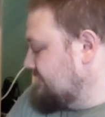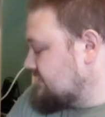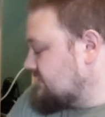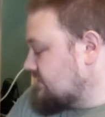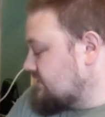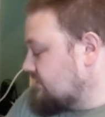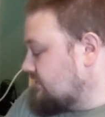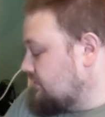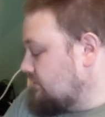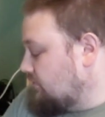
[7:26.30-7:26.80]

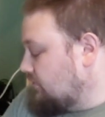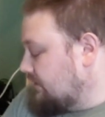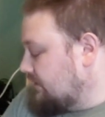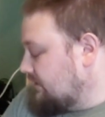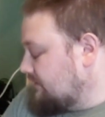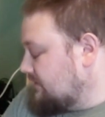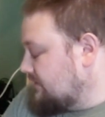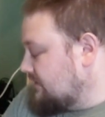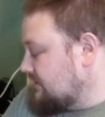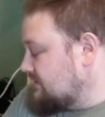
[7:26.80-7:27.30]
So
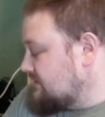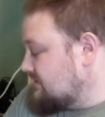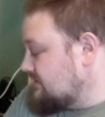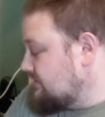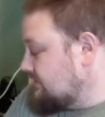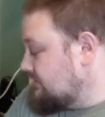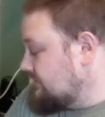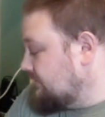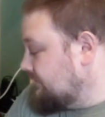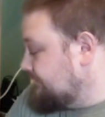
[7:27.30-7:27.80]
what I'm going to
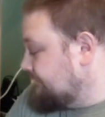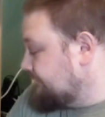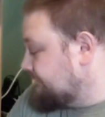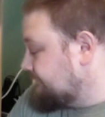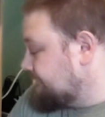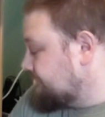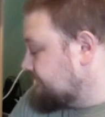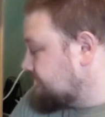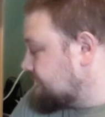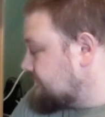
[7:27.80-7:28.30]
do
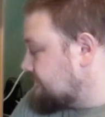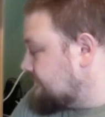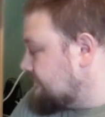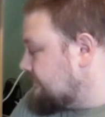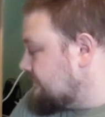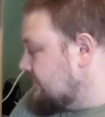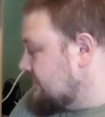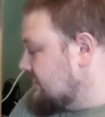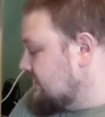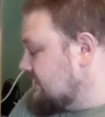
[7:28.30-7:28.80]

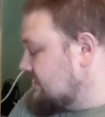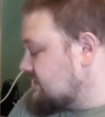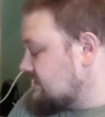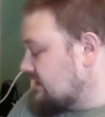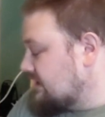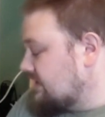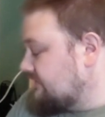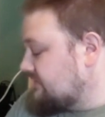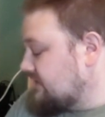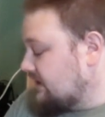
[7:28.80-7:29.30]
is
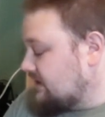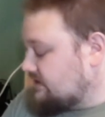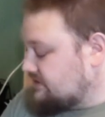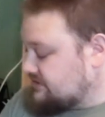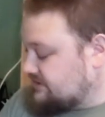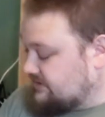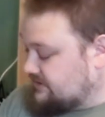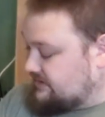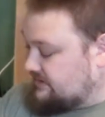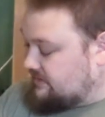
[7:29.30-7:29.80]
I've got a
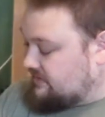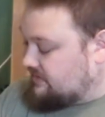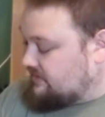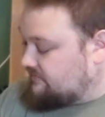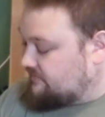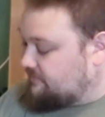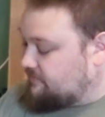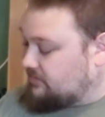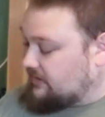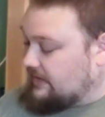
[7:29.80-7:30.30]
sheet
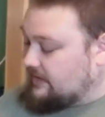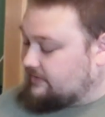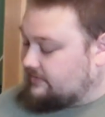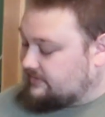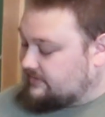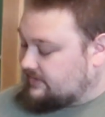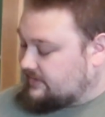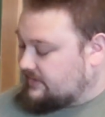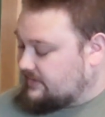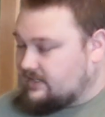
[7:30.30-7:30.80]
of
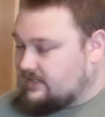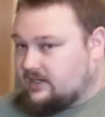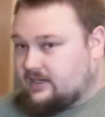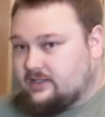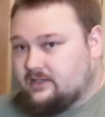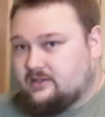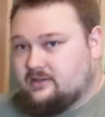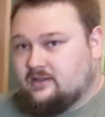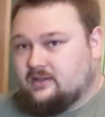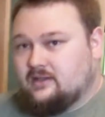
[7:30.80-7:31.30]
plywood that I
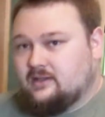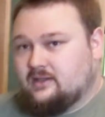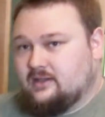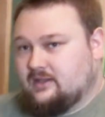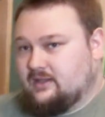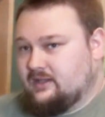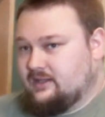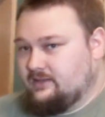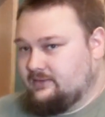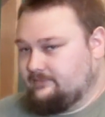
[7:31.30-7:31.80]
cut.
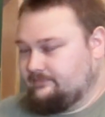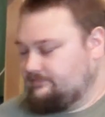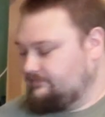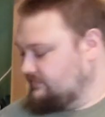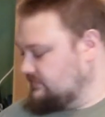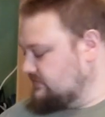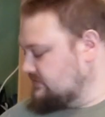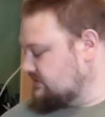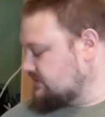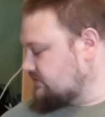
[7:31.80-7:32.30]

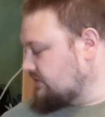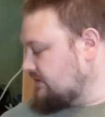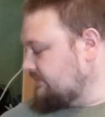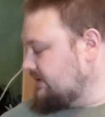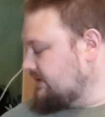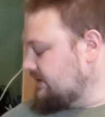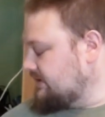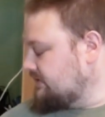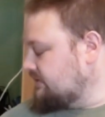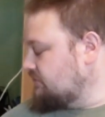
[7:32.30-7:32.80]
So I
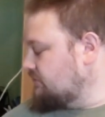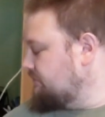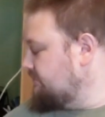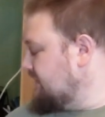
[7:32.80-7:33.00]
made a new